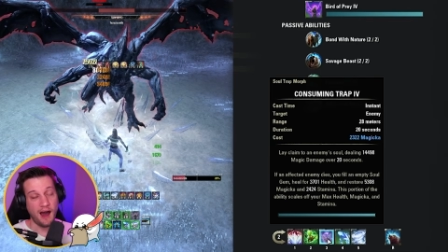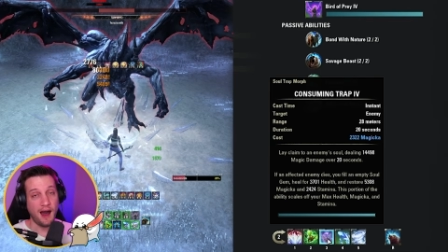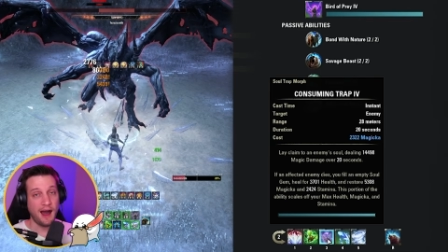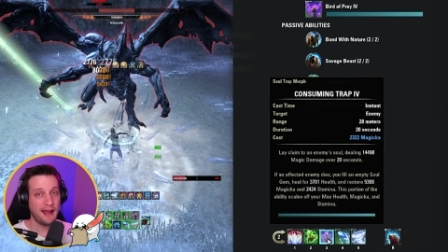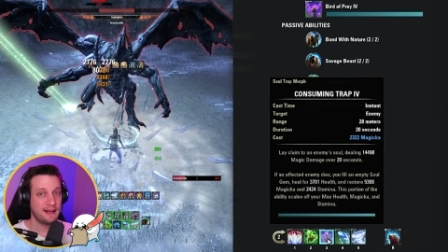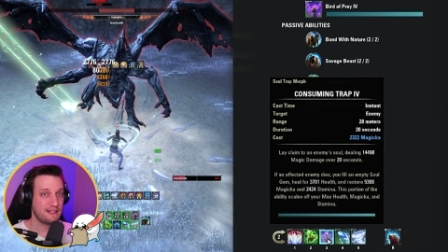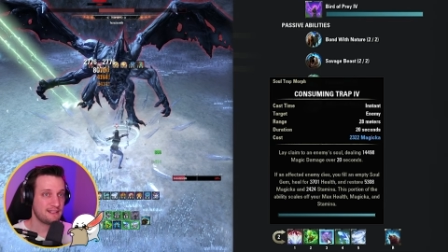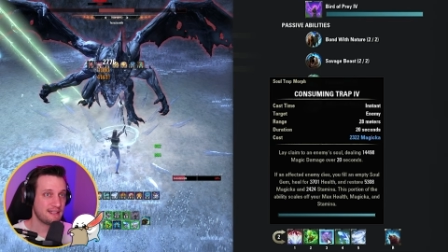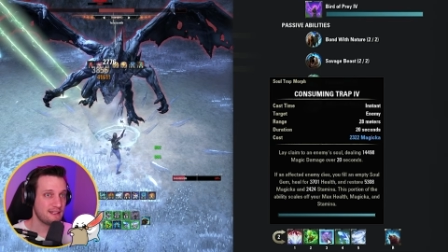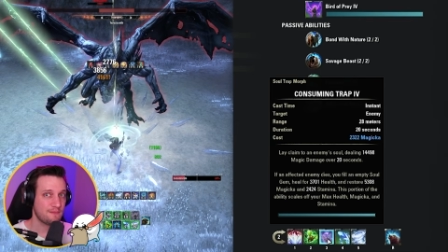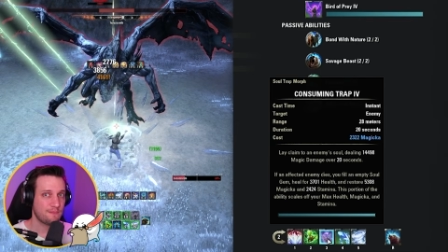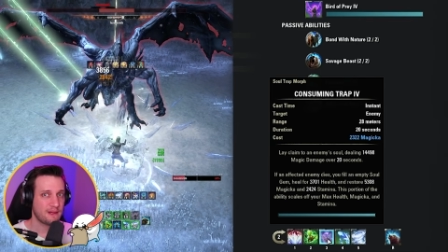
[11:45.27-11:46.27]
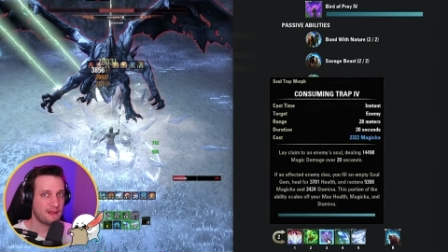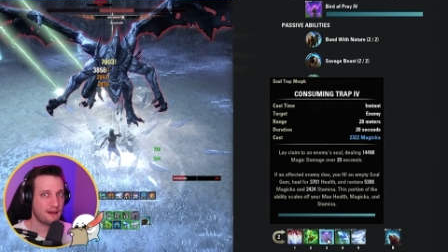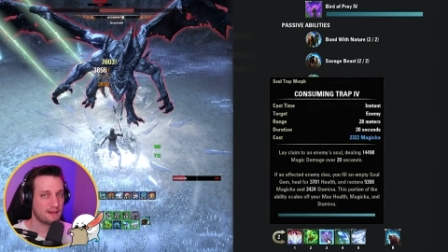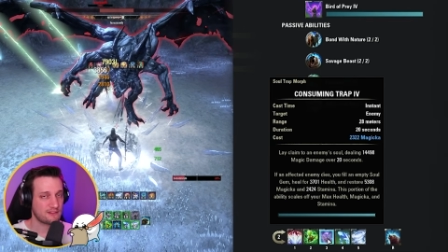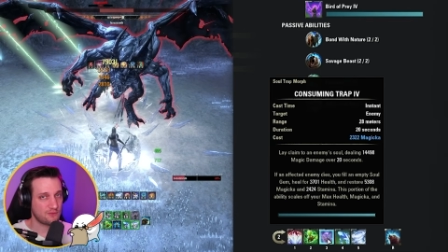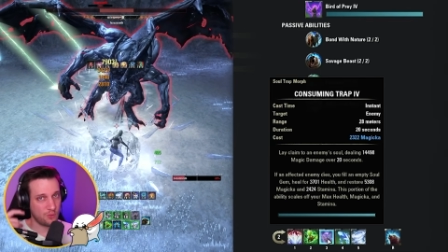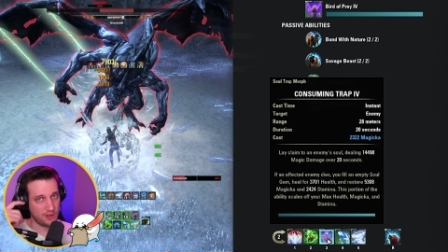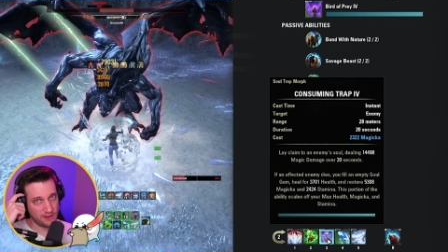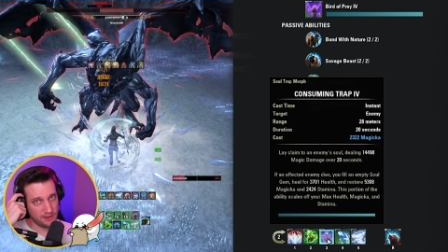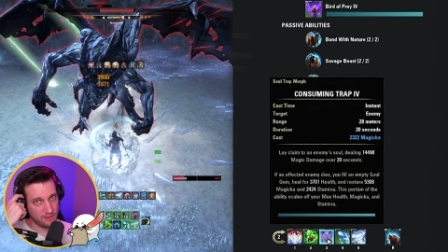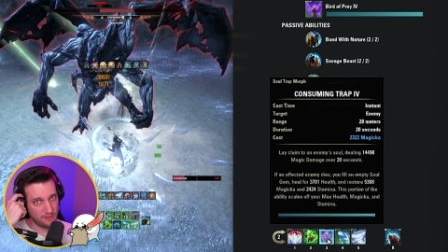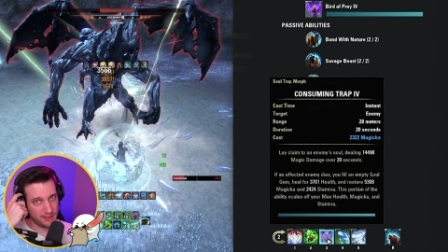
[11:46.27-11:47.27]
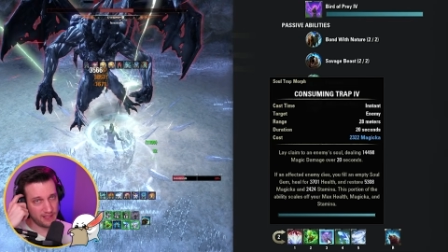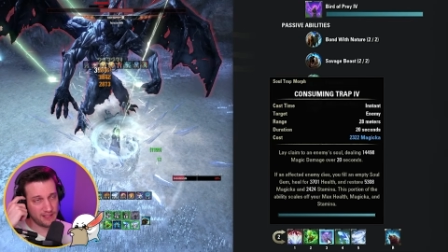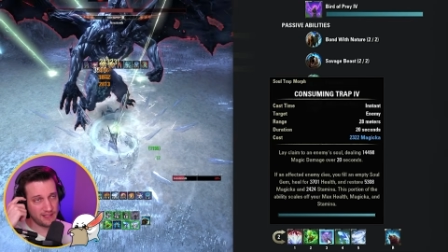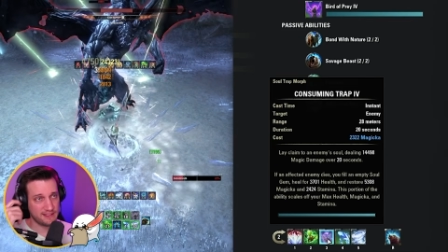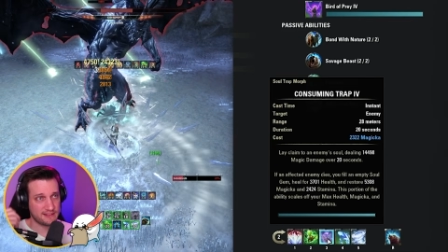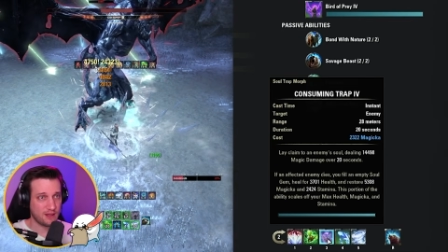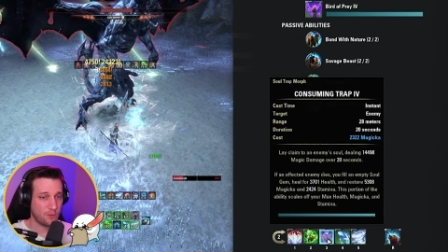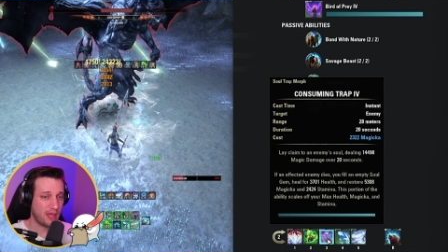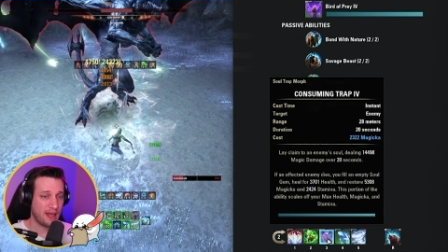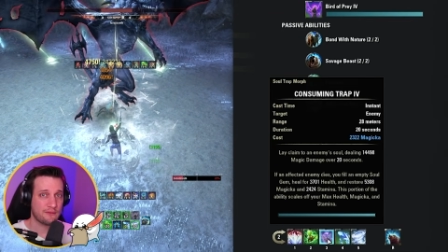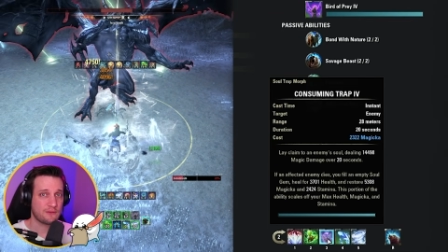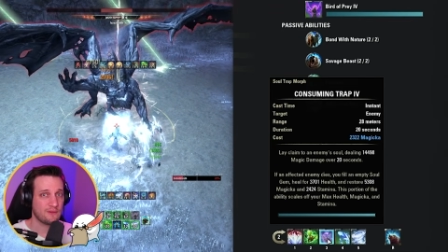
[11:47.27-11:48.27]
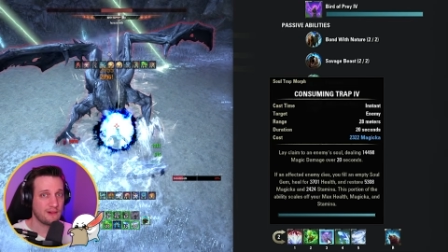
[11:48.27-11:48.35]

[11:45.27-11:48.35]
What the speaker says: I didn't because of one of the abilities that we have